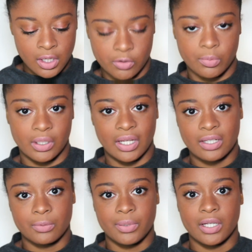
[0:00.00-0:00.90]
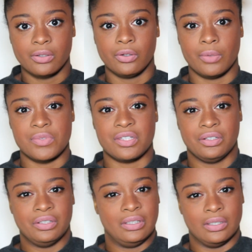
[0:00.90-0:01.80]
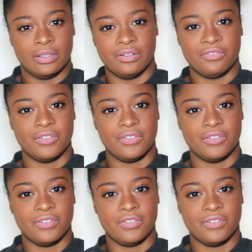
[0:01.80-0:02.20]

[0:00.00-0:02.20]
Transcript: The banana powder, I'm still on the